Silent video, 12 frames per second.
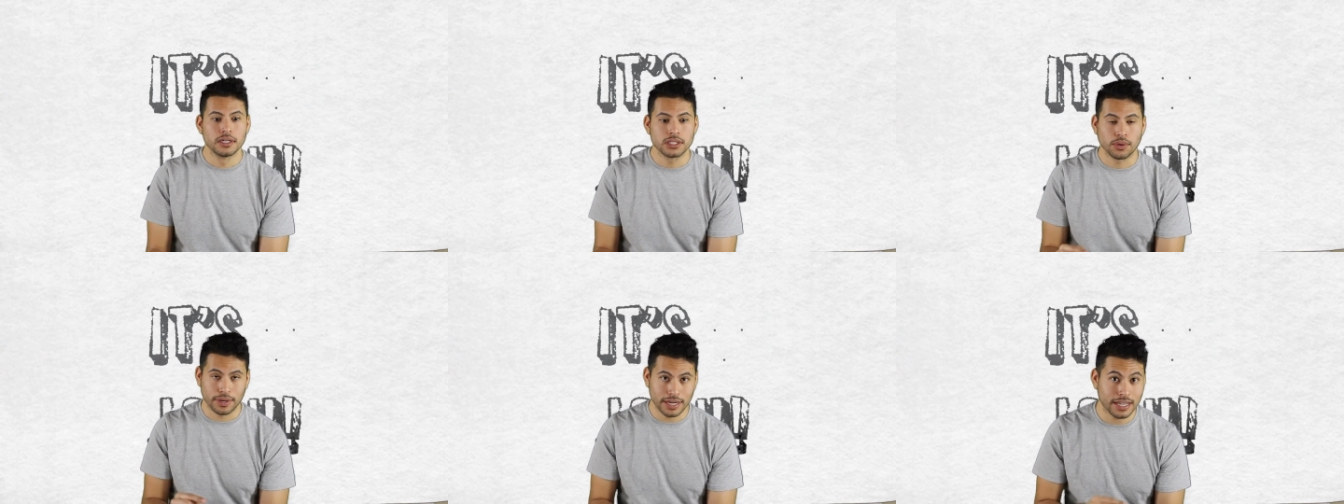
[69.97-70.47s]

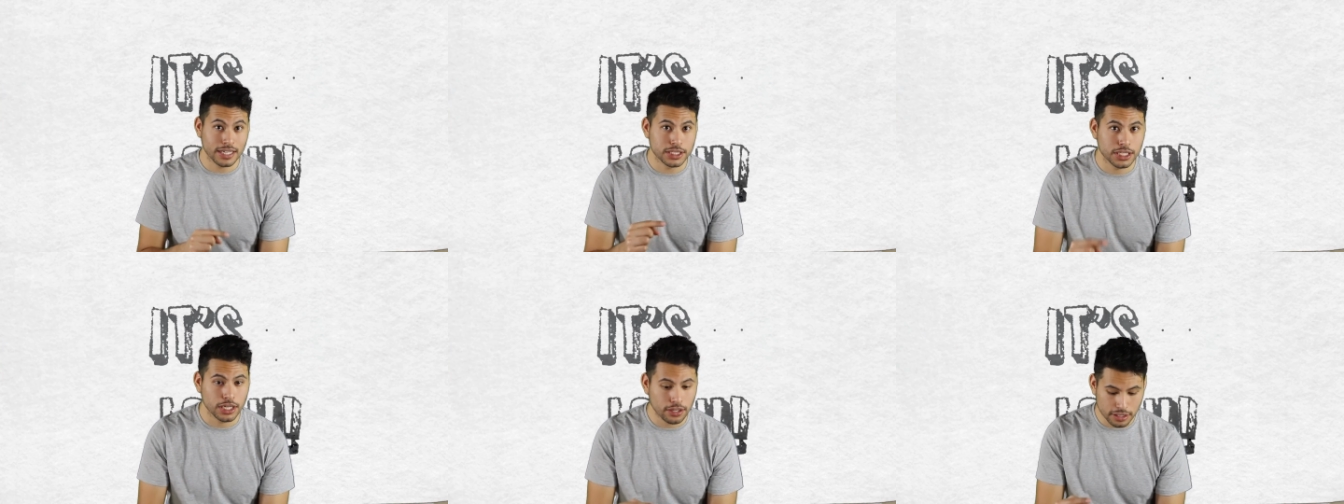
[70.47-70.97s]
So we're going to
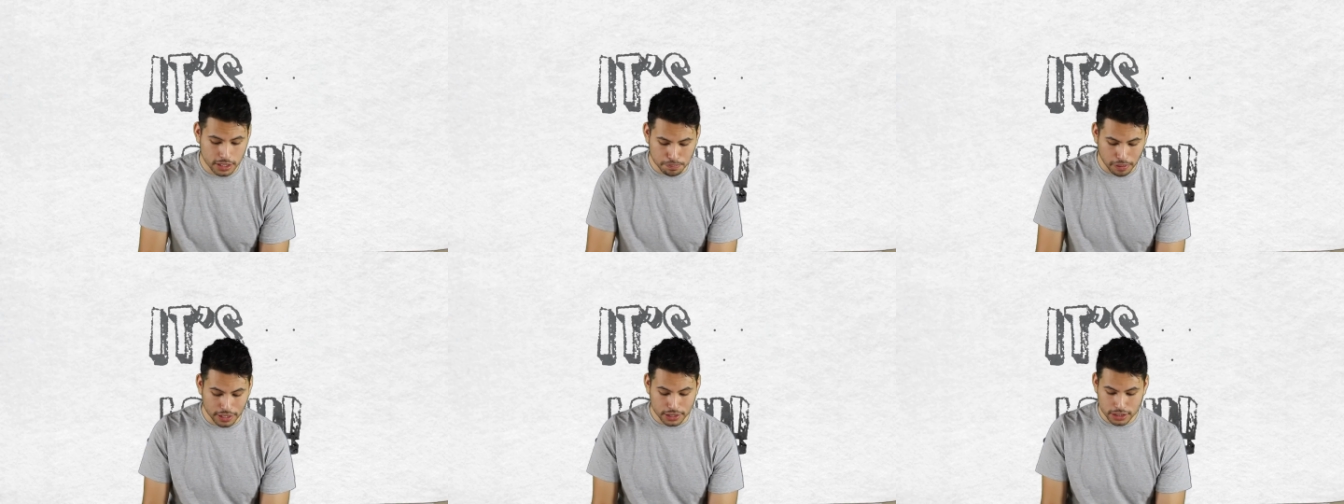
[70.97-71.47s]
continue this
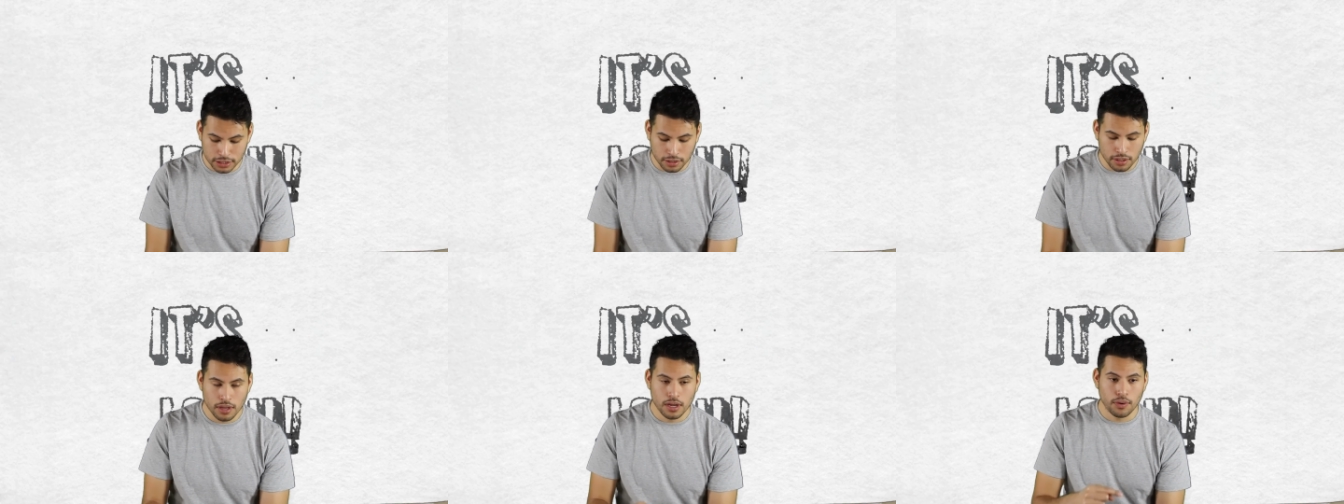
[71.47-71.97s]
part
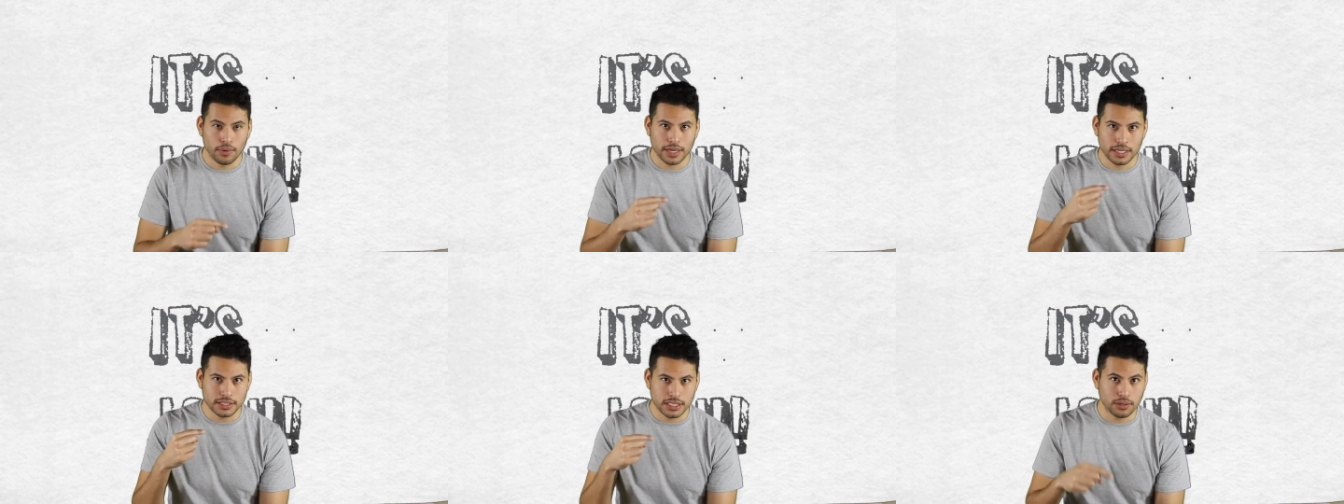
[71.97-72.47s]
2. We're
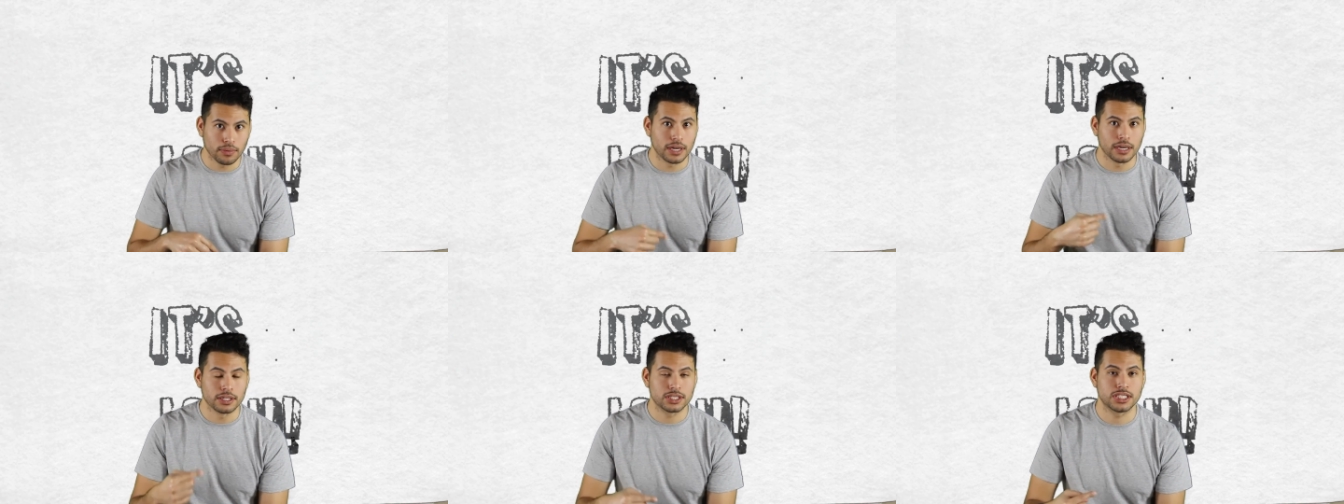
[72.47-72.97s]
going to see what
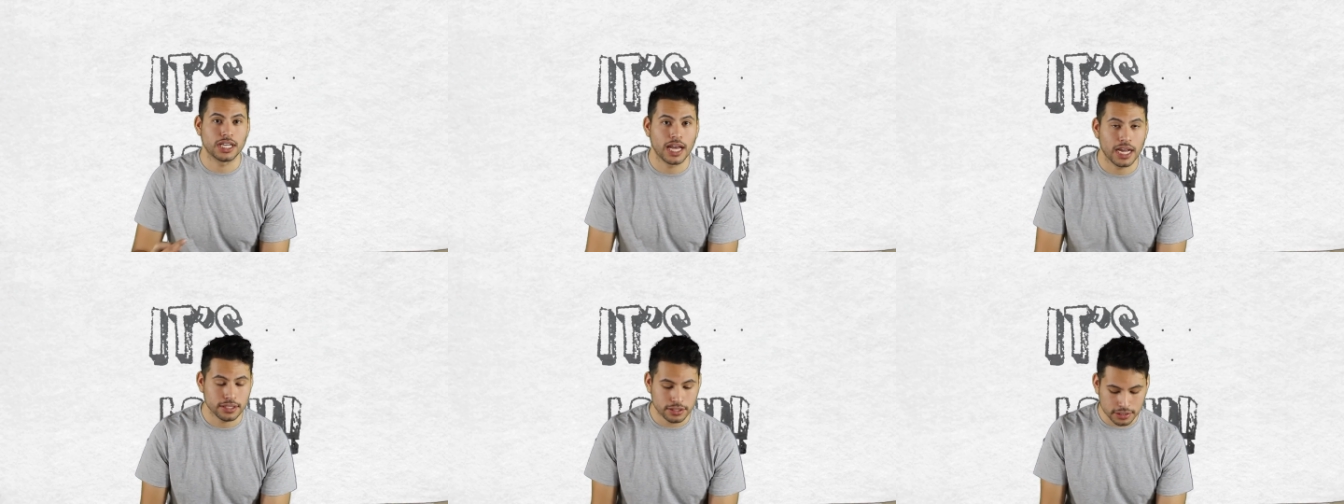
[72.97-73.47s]
else she
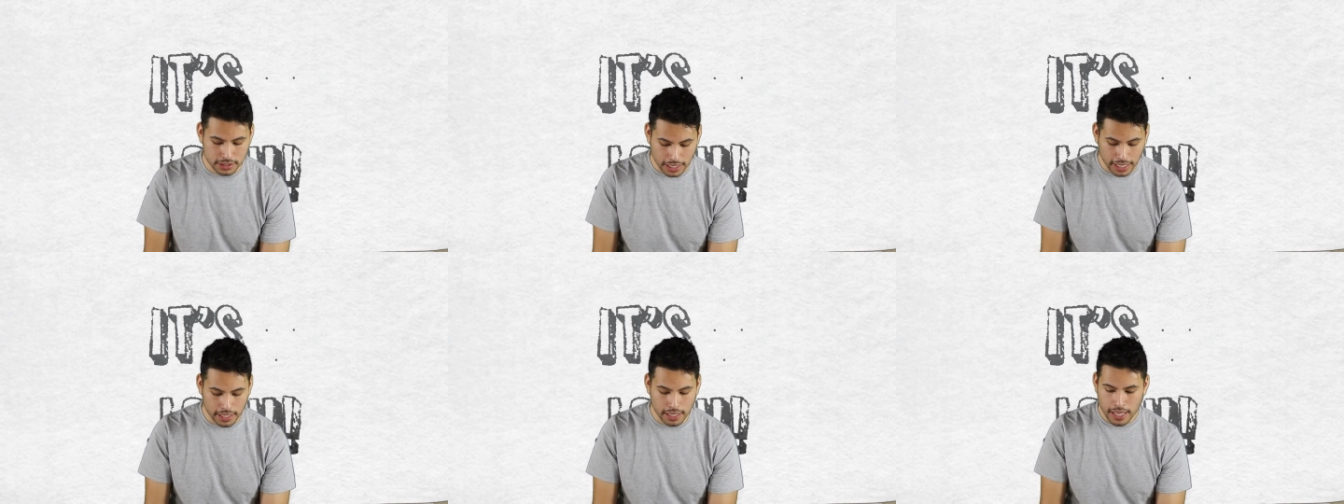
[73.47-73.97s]
had to
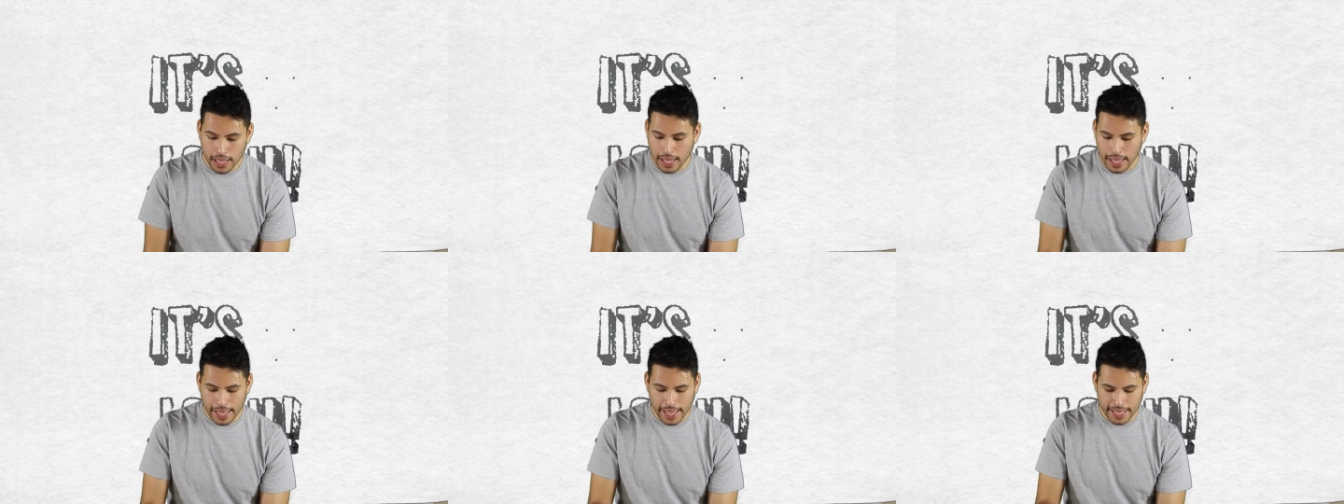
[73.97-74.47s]
say,
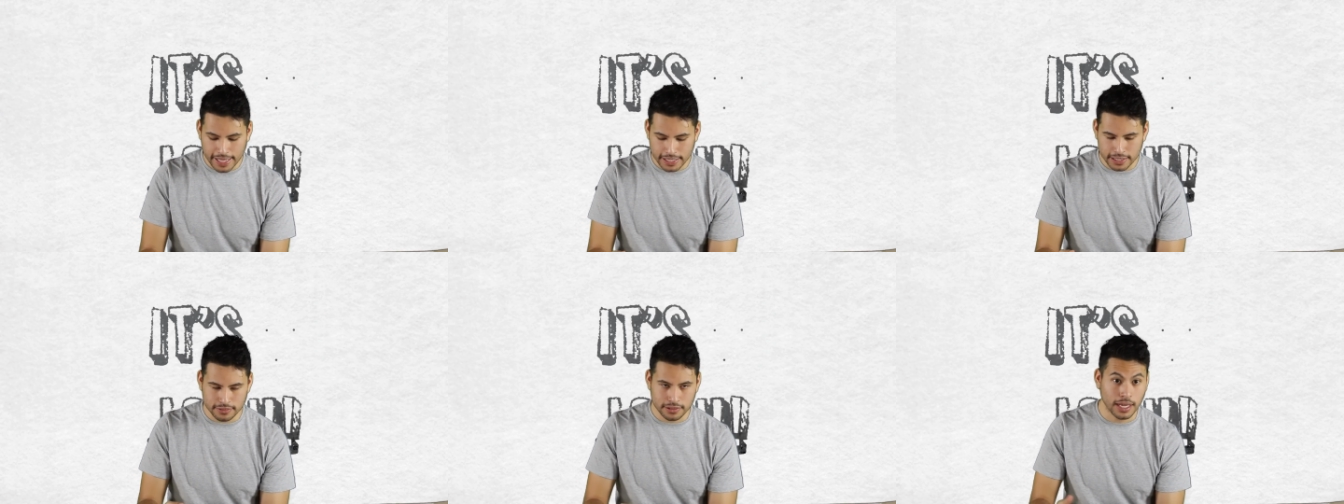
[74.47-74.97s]

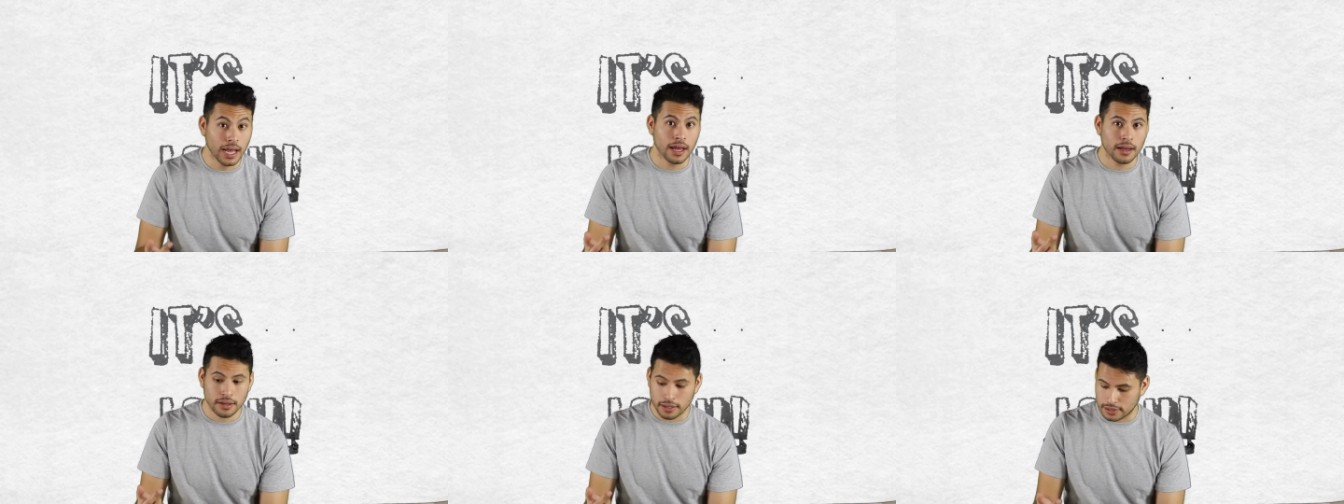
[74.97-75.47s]
and yeah.